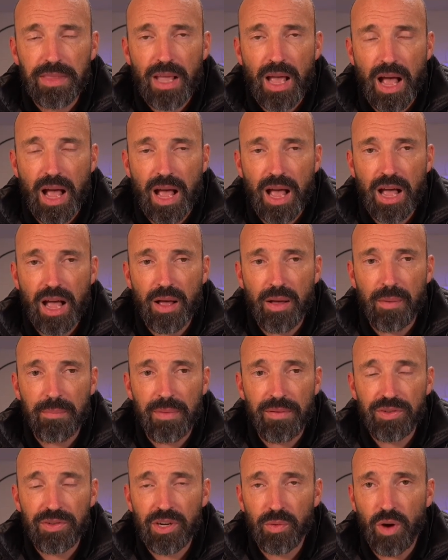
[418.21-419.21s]

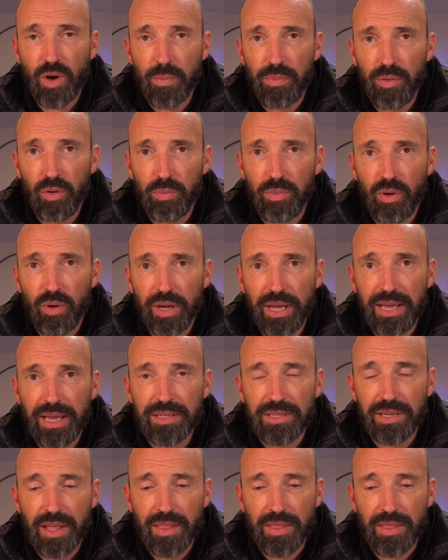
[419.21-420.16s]
If you don't know what a pool buoy is,